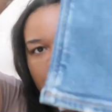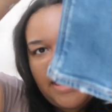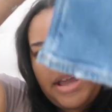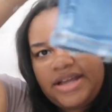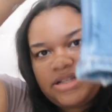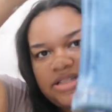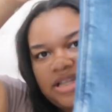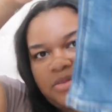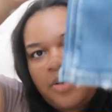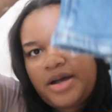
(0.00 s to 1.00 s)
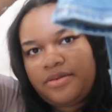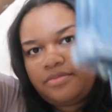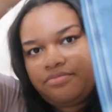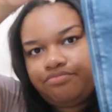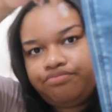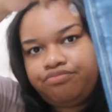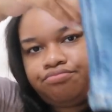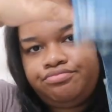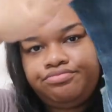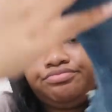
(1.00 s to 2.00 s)
pants at the bottom.
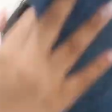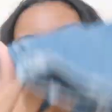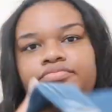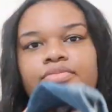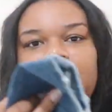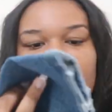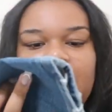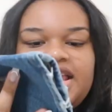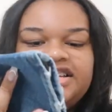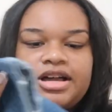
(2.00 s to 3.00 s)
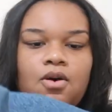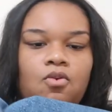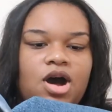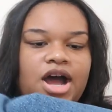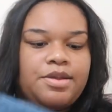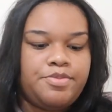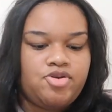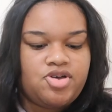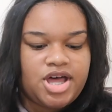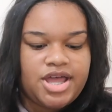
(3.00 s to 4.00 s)
And it's like a wide
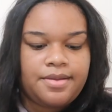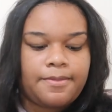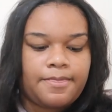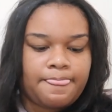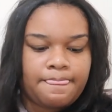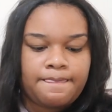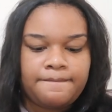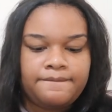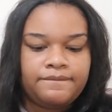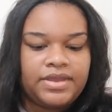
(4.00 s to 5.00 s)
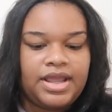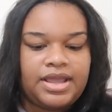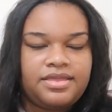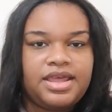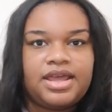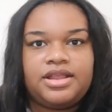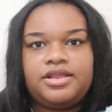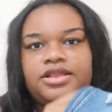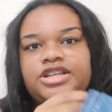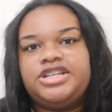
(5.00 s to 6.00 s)
boot cut. And
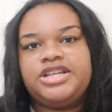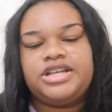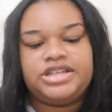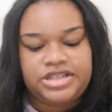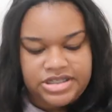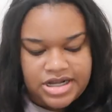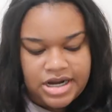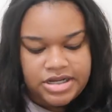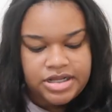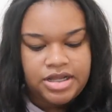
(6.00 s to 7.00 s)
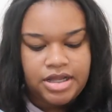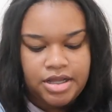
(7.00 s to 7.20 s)
then the jean is just kind of